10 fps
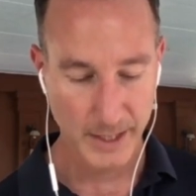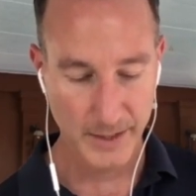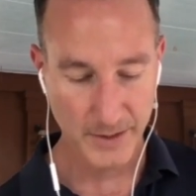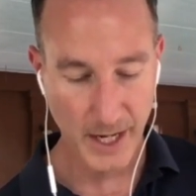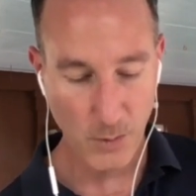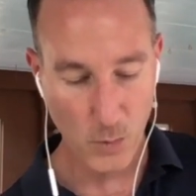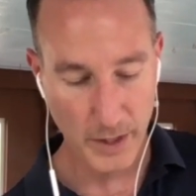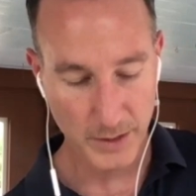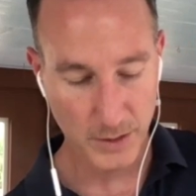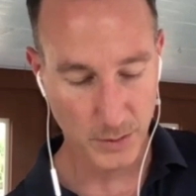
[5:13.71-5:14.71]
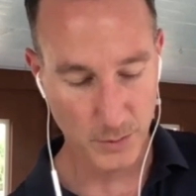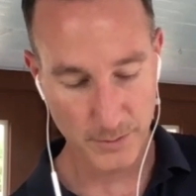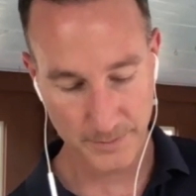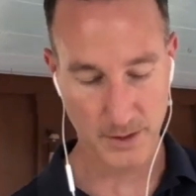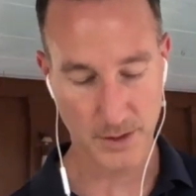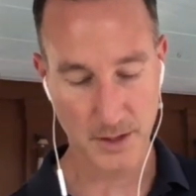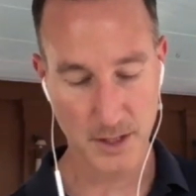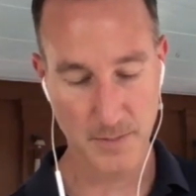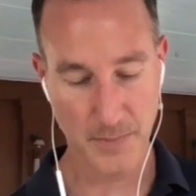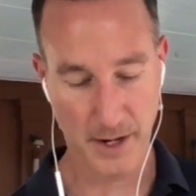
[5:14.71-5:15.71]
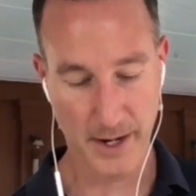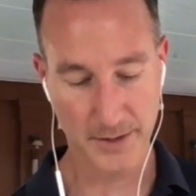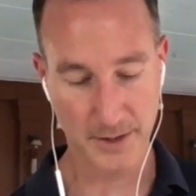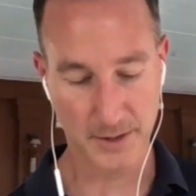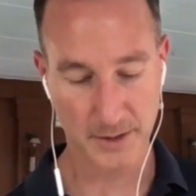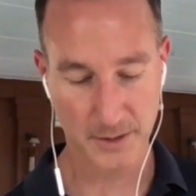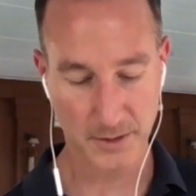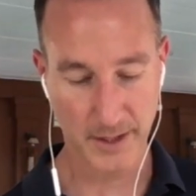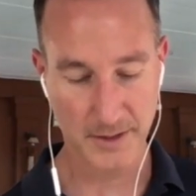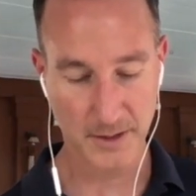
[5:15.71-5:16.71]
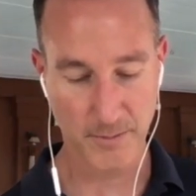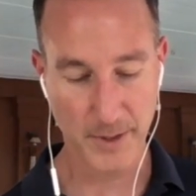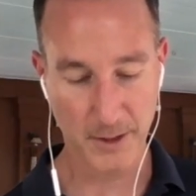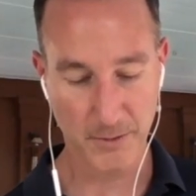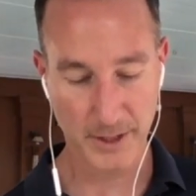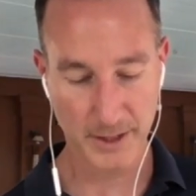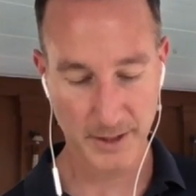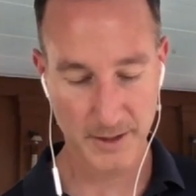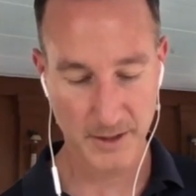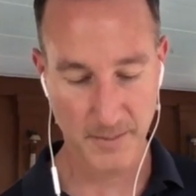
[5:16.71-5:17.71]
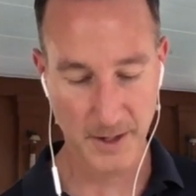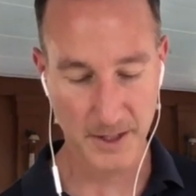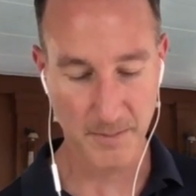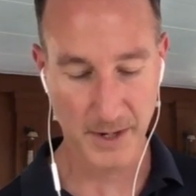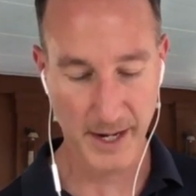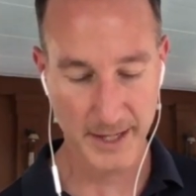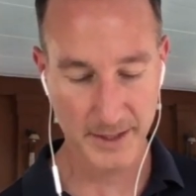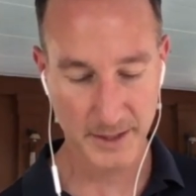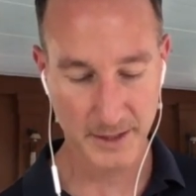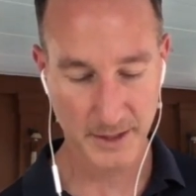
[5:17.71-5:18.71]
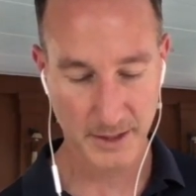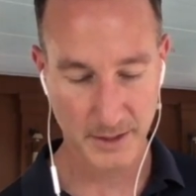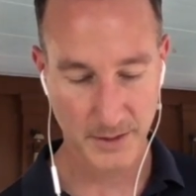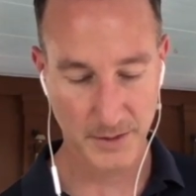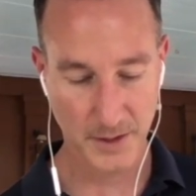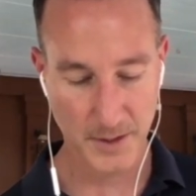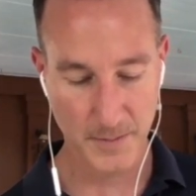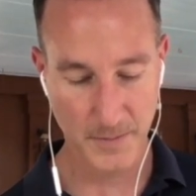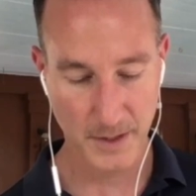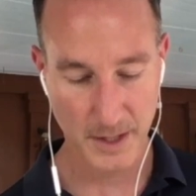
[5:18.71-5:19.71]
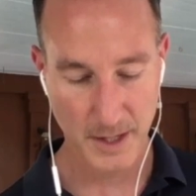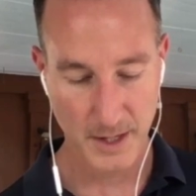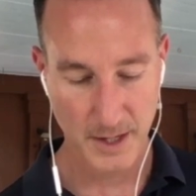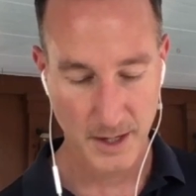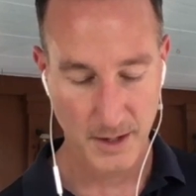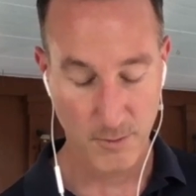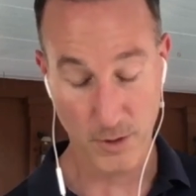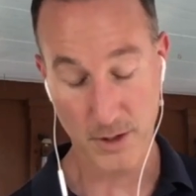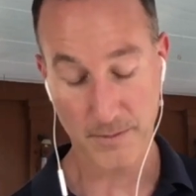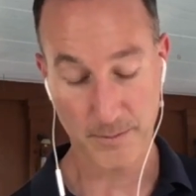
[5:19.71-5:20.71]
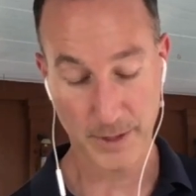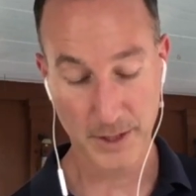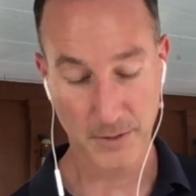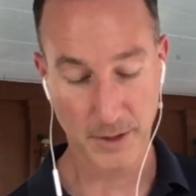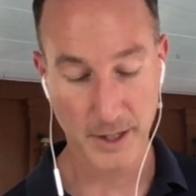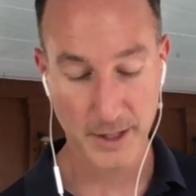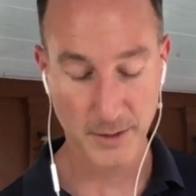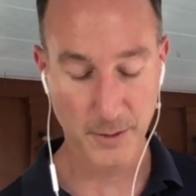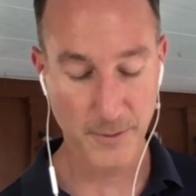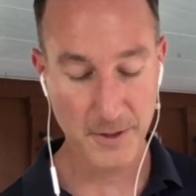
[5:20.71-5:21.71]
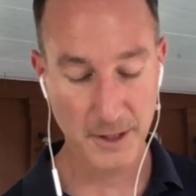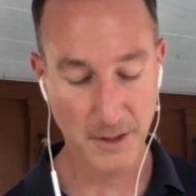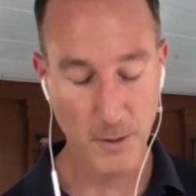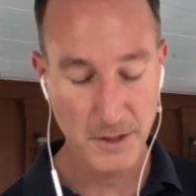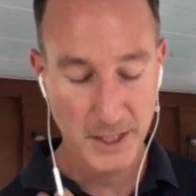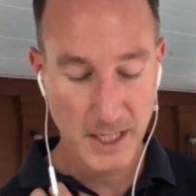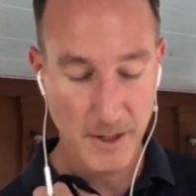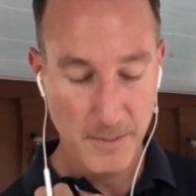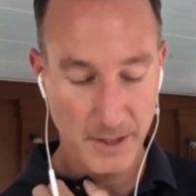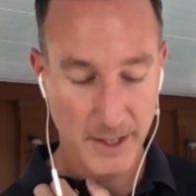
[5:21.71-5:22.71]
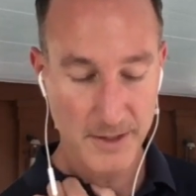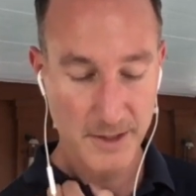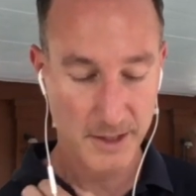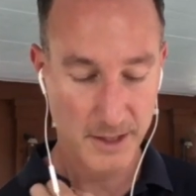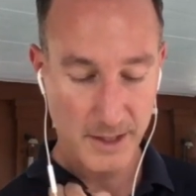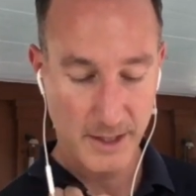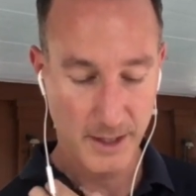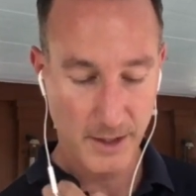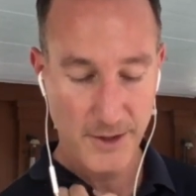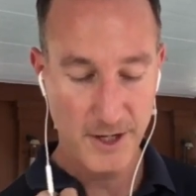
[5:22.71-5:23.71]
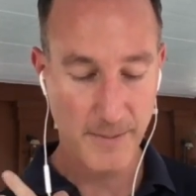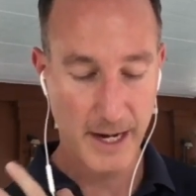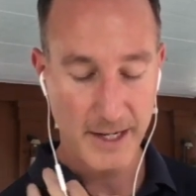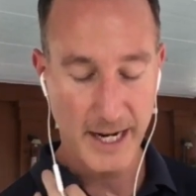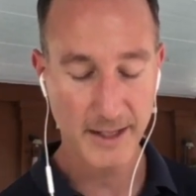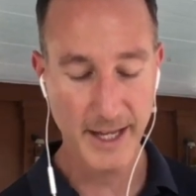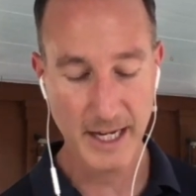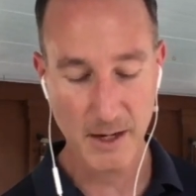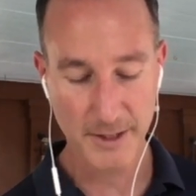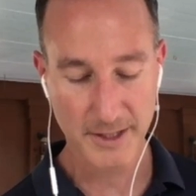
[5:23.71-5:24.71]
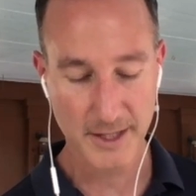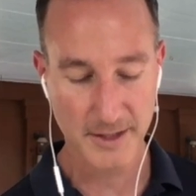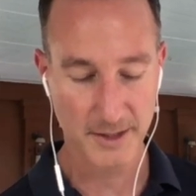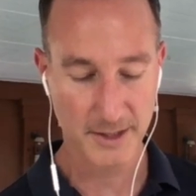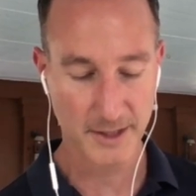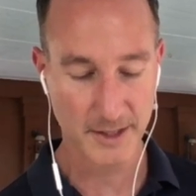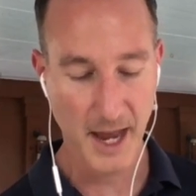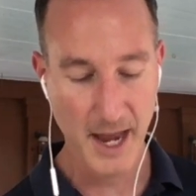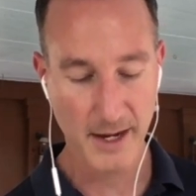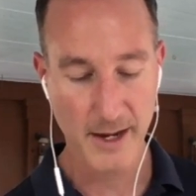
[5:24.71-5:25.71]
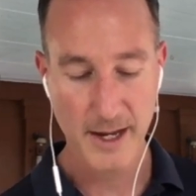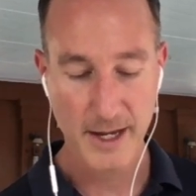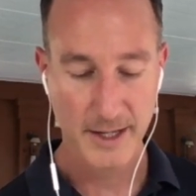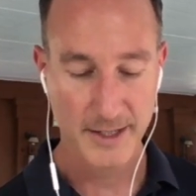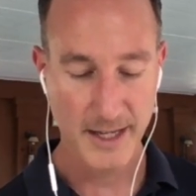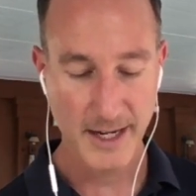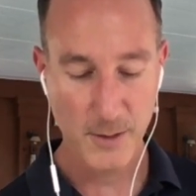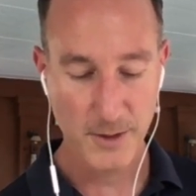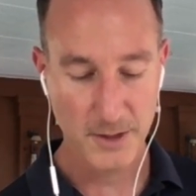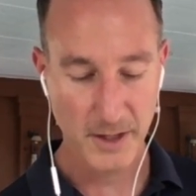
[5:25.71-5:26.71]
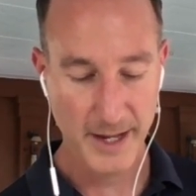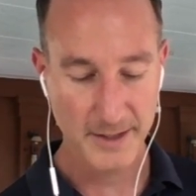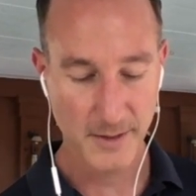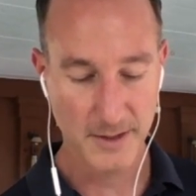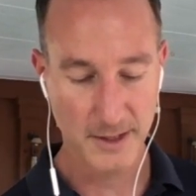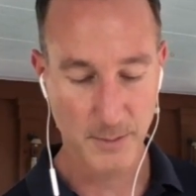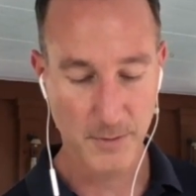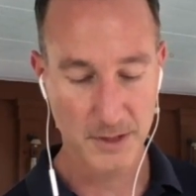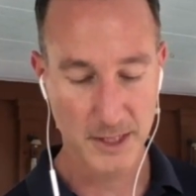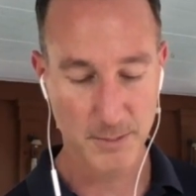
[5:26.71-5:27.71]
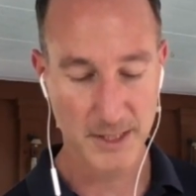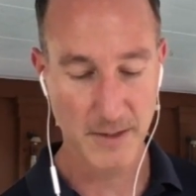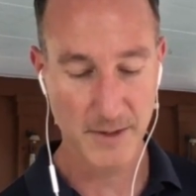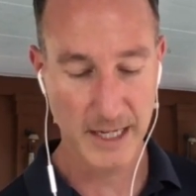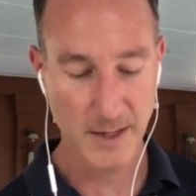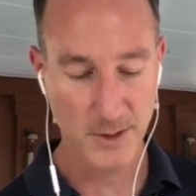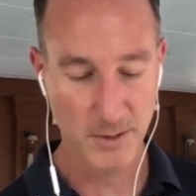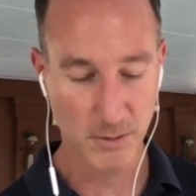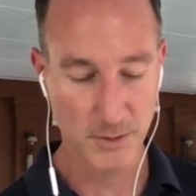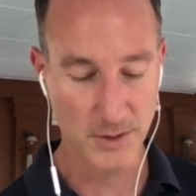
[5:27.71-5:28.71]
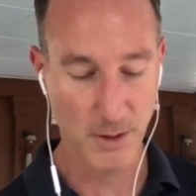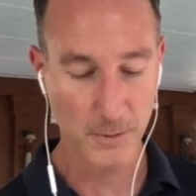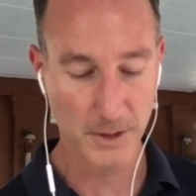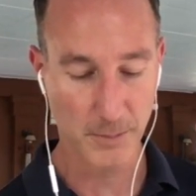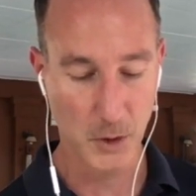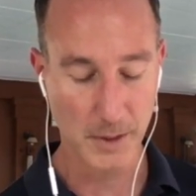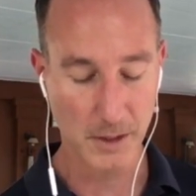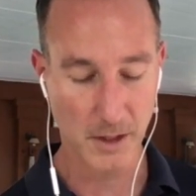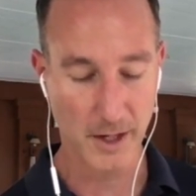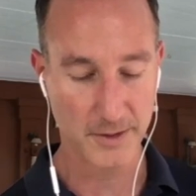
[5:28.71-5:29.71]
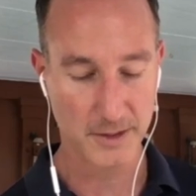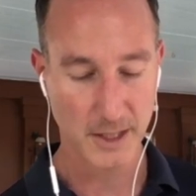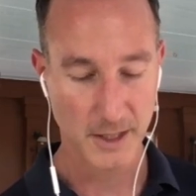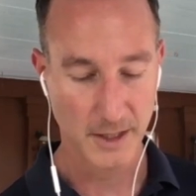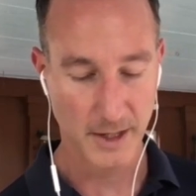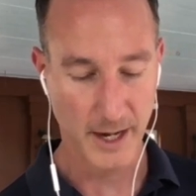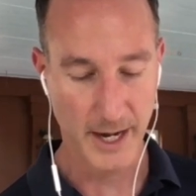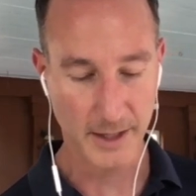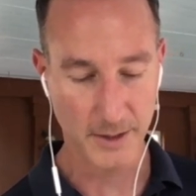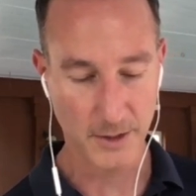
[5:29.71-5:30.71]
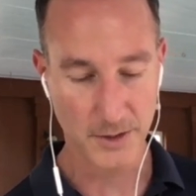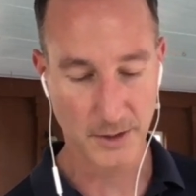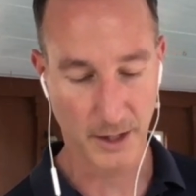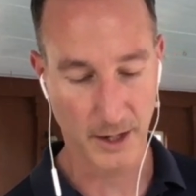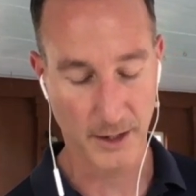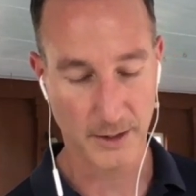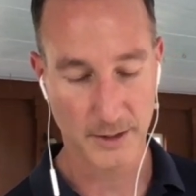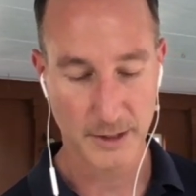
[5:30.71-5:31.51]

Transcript: is I want to deposit, so that's in the middle right there. I'm gonna deposit some, well, Bitcoin. So the first thing that's always gonna come up is uh, Ethereum. And I like how it says this. It says, hey, sending out the digital asset to this spe specific address will result in permanent loss. I understand.